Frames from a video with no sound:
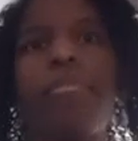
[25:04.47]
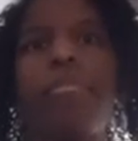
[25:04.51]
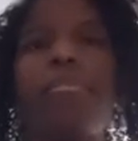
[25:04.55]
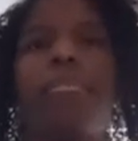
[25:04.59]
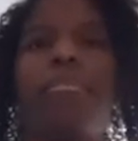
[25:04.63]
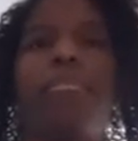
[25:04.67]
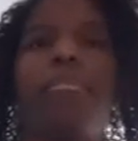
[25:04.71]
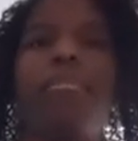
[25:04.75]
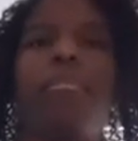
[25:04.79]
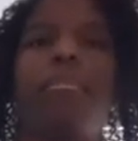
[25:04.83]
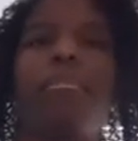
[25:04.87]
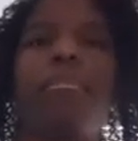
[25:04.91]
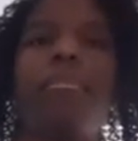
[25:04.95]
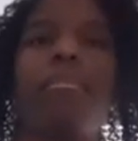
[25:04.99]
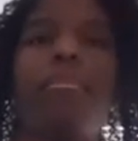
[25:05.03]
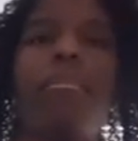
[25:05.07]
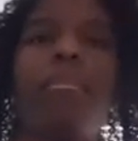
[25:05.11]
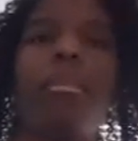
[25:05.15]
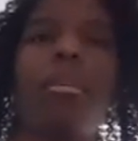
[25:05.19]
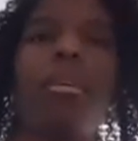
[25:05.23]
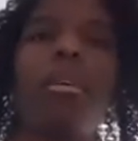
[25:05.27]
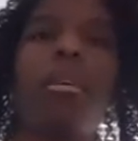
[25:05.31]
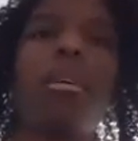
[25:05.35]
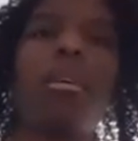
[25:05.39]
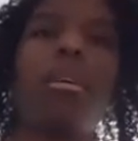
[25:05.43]

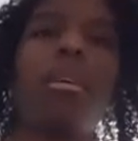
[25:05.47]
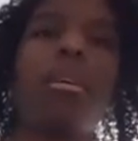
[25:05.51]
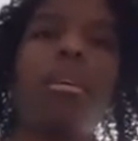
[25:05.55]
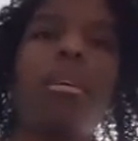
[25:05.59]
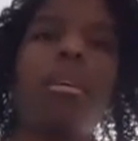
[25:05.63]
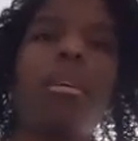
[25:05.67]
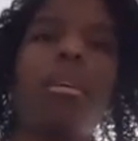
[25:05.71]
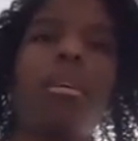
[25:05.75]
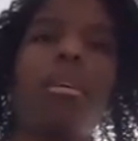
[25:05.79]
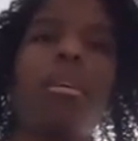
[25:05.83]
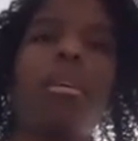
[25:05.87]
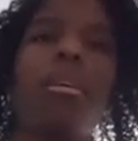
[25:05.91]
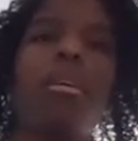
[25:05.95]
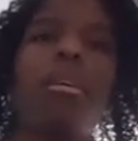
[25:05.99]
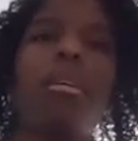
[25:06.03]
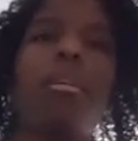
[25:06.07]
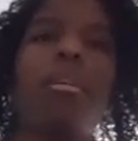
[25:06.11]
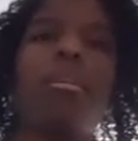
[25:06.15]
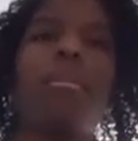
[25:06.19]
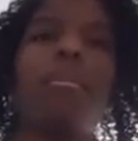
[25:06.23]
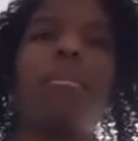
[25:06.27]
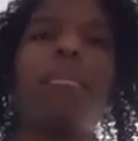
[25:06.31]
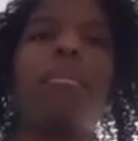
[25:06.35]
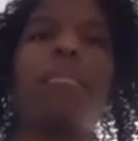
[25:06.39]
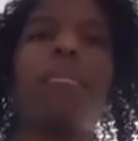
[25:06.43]

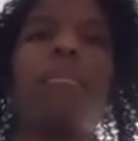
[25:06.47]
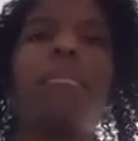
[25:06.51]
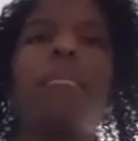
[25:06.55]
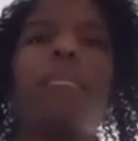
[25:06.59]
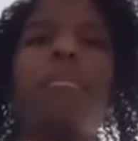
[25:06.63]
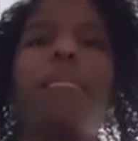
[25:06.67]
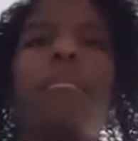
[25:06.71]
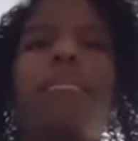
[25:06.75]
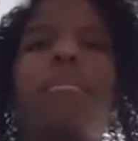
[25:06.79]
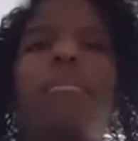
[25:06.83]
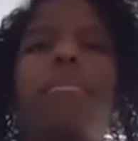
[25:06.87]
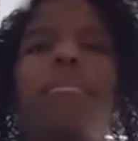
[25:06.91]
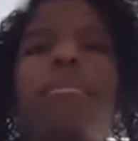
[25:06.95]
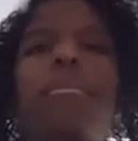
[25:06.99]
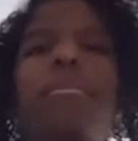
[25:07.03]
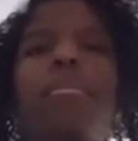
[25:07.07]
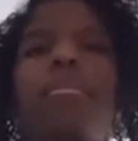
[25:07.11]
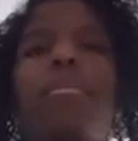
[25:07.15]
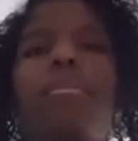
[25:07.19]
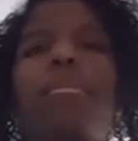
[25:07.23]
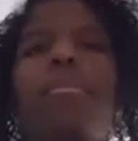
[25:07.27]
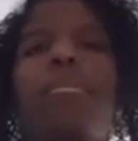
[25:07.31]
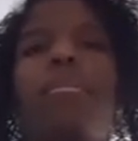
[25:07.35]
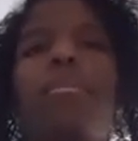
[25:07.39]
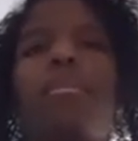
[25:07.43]

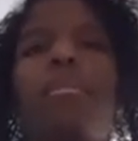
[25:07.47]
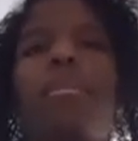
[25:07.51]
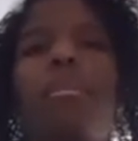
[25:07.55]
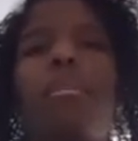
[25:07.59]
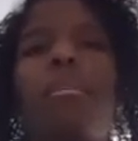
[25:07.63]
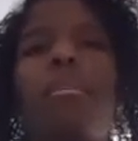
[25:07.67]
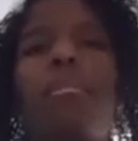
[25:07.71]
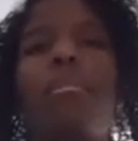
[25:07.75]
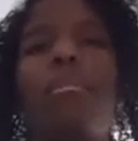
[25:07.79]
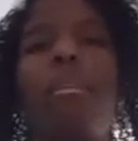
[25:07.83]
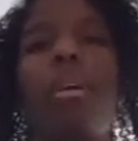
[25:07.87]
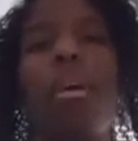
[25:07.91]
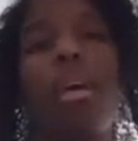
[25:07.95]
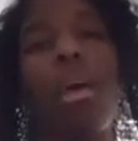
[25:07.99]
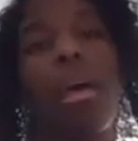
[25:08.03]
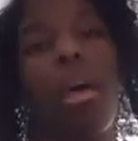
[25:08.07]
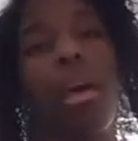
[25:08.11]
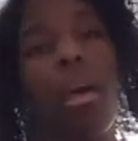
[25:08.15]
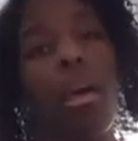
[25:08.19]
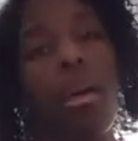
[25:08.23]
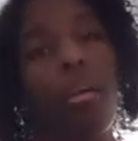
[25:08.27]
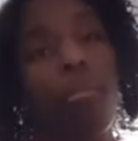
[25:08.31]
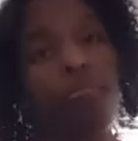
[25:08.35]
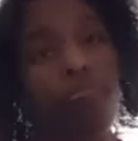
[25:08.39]
(no one is talking)